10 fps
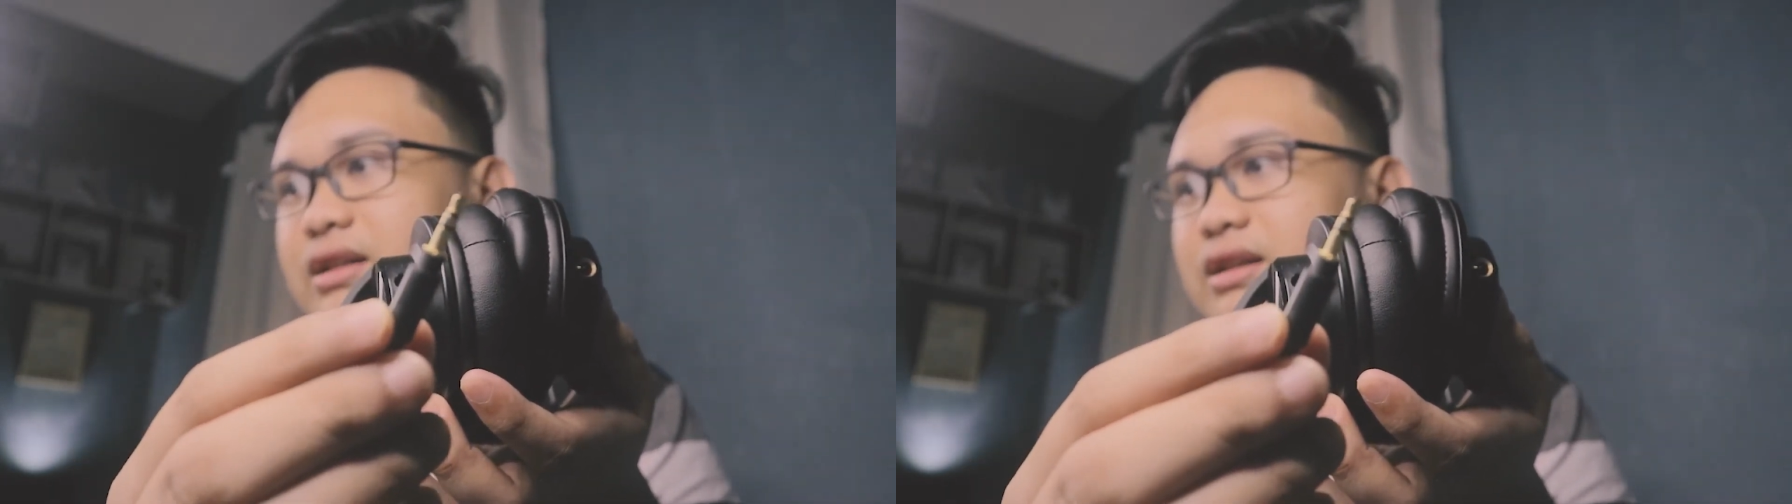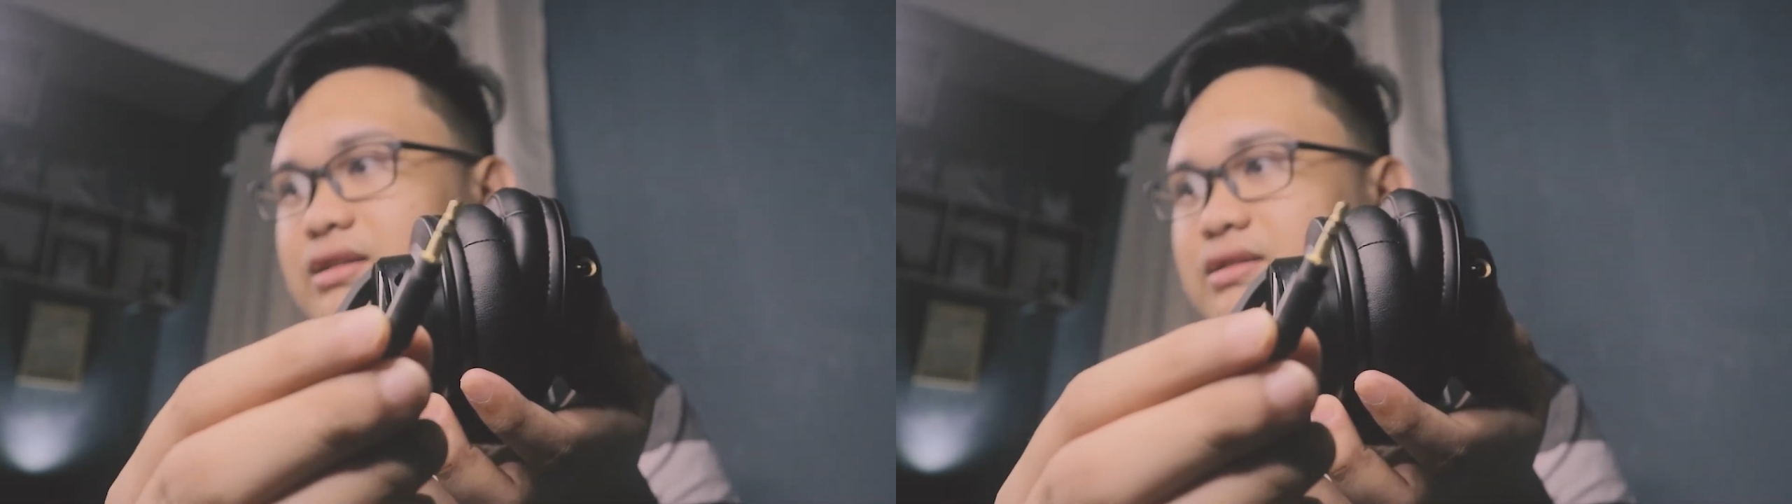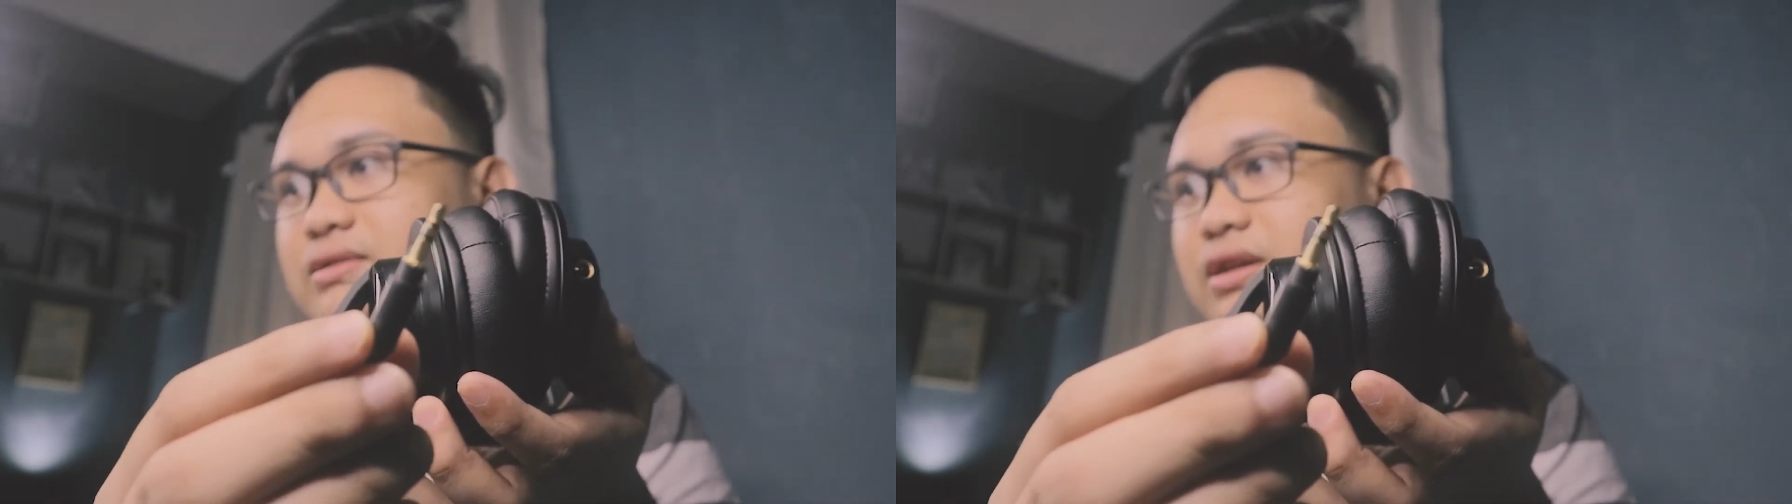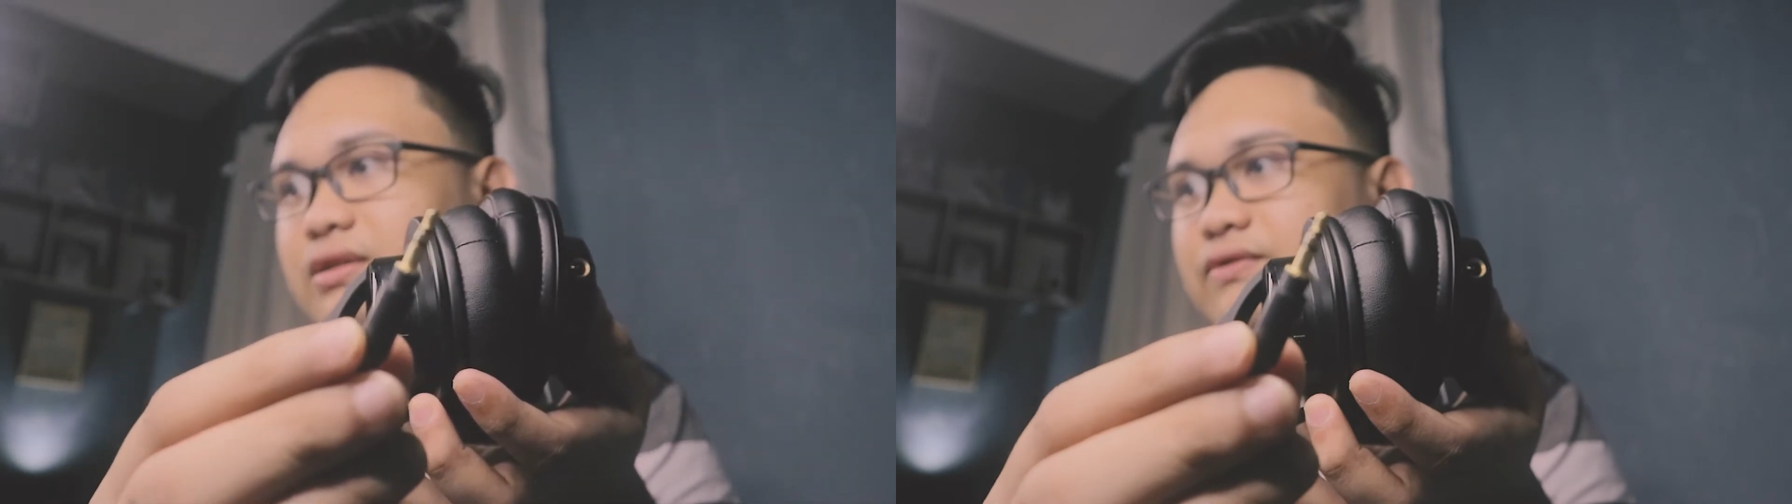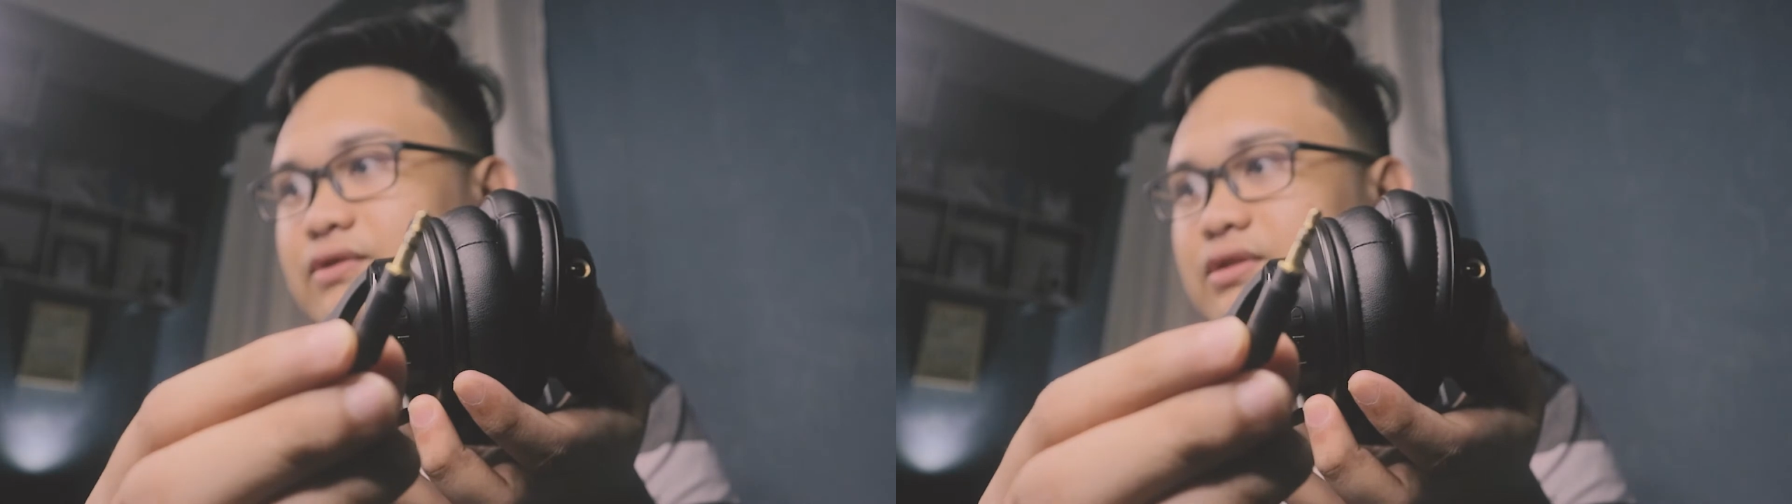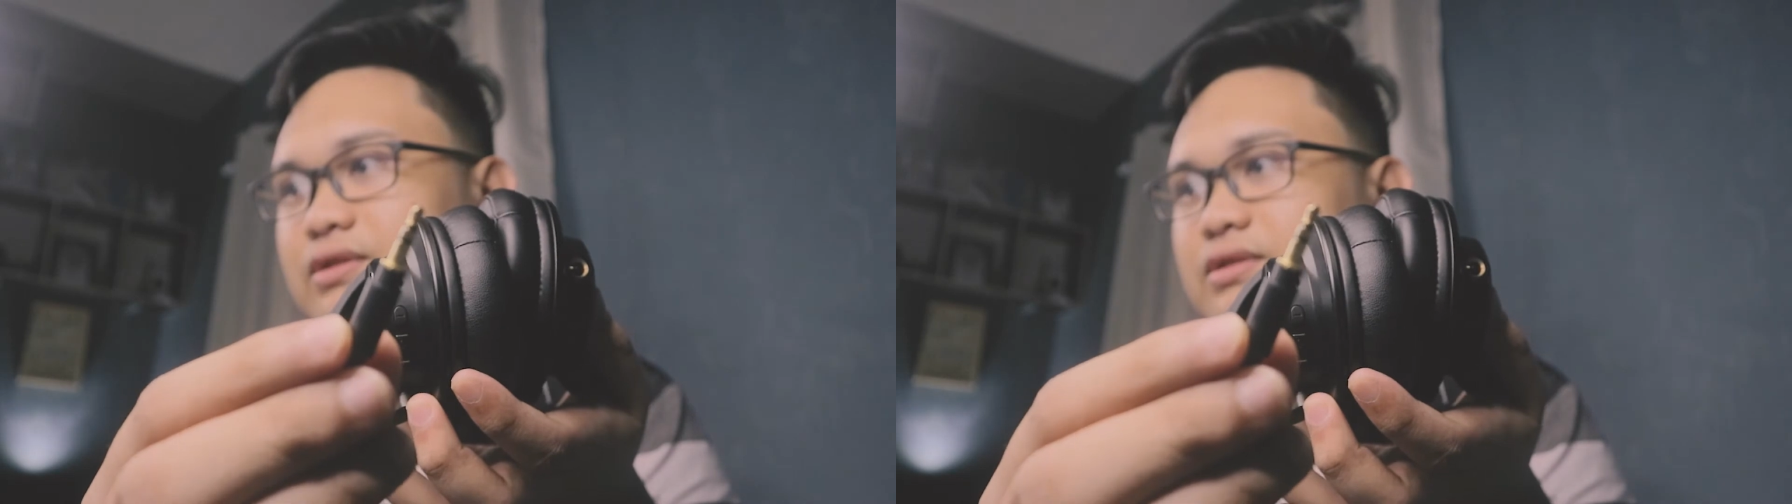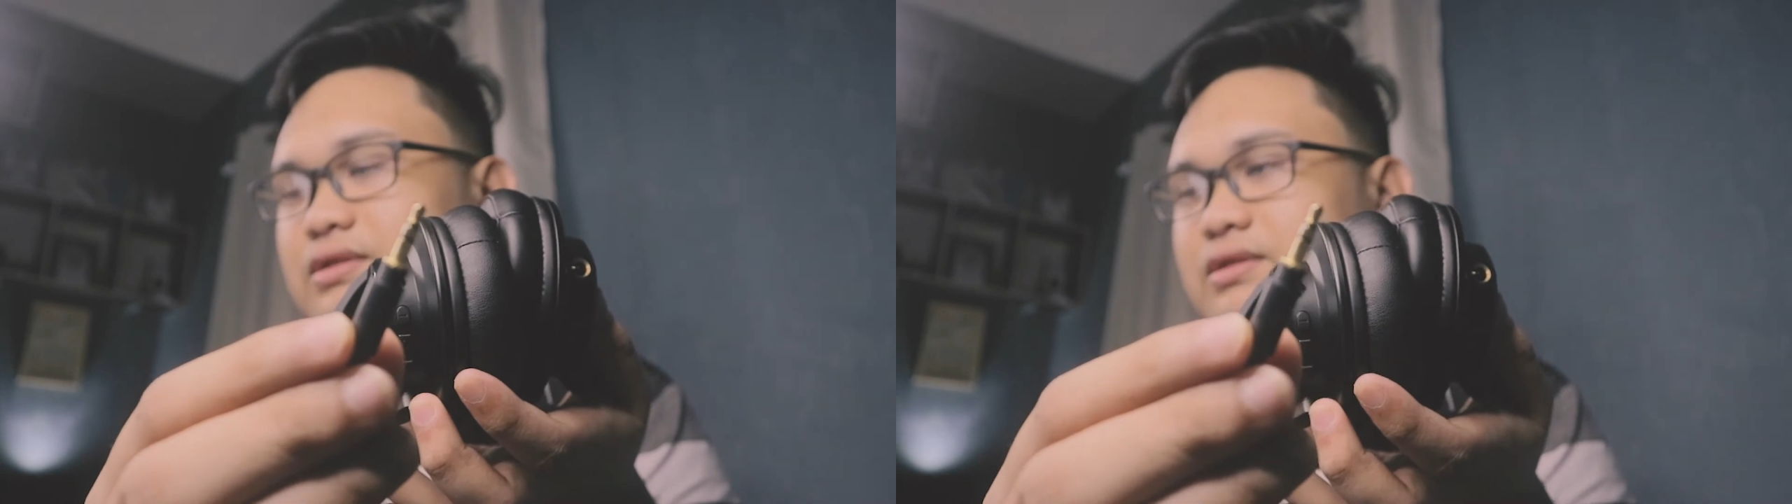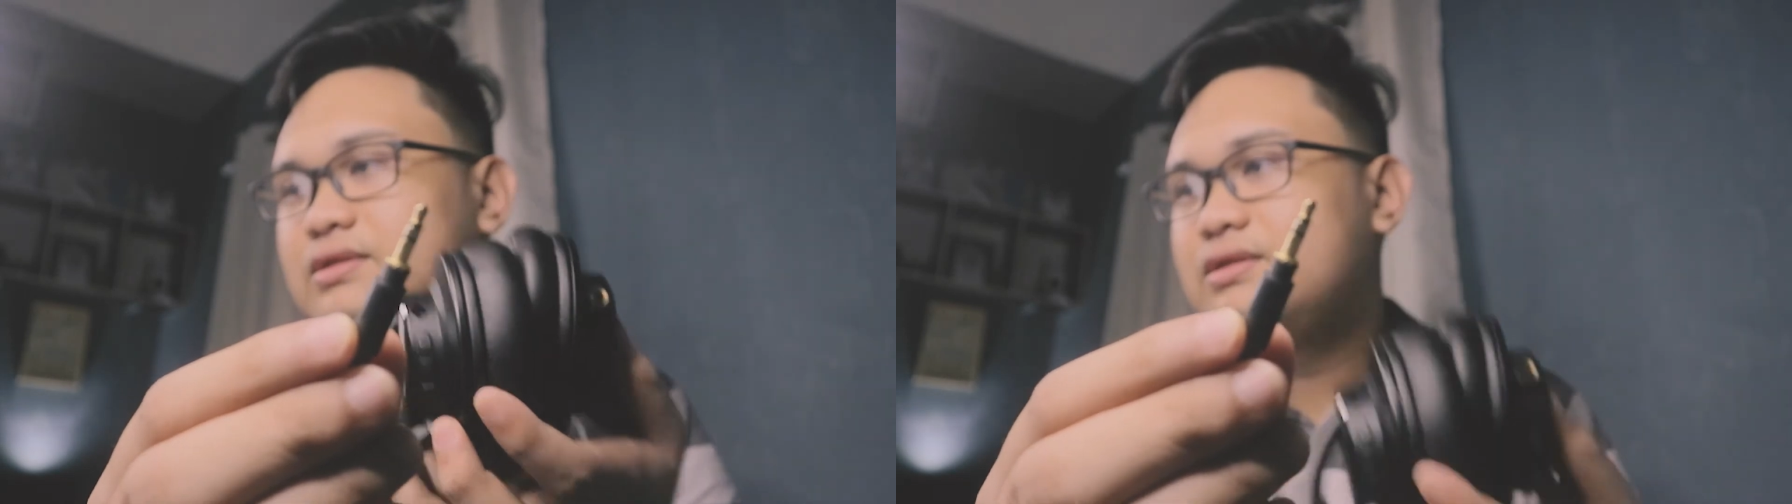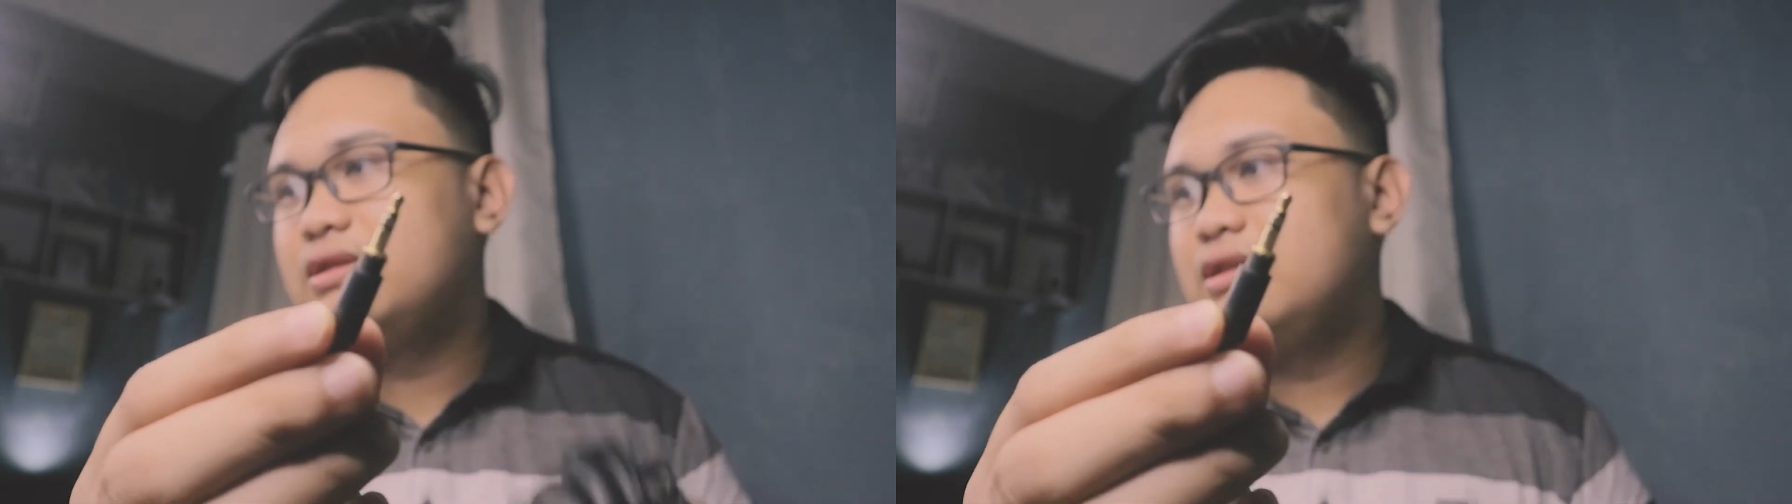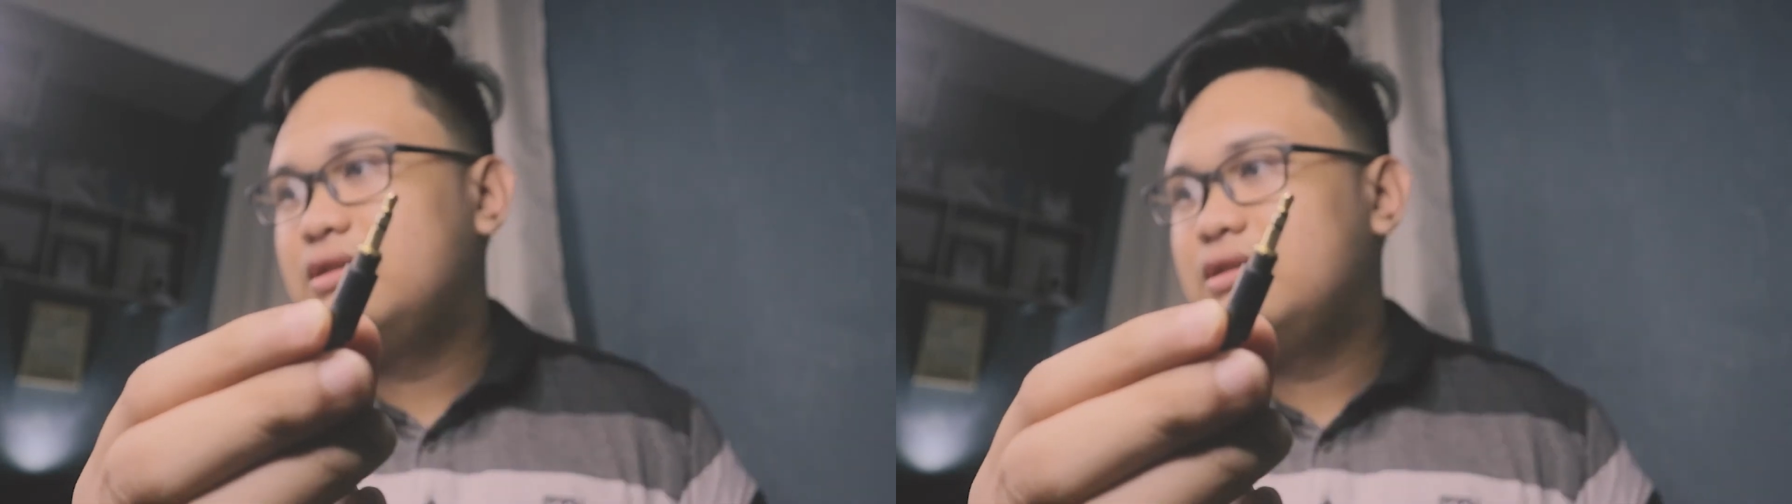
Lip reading: Let's try to focus.